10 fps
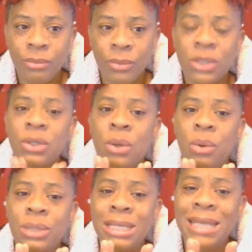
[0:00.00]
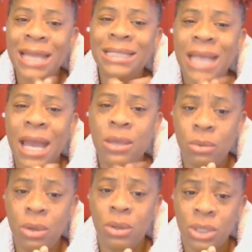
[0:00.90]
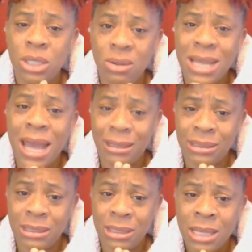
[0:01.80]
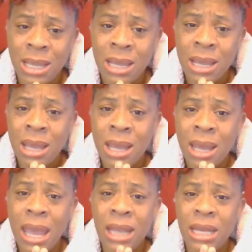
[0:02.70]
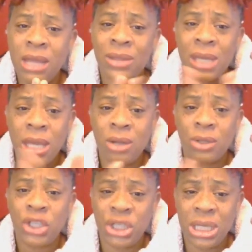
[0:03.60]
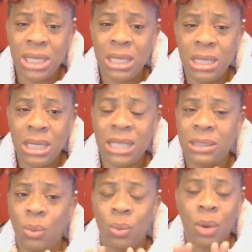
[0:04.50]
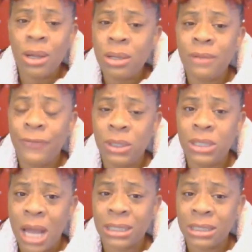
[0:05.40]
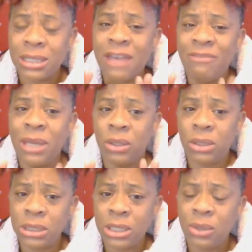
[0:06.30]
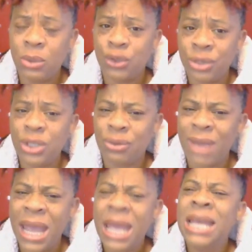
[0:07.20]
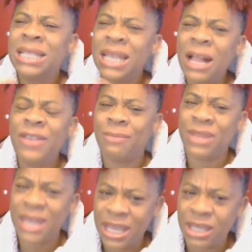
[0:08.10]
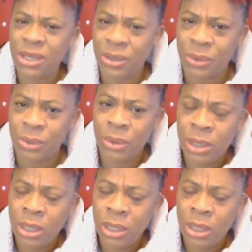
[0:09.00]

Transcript: So the next time you go to your doctor, and either he or she is a wonderful doctor and they've been good to you and treat you right, tell them thank you.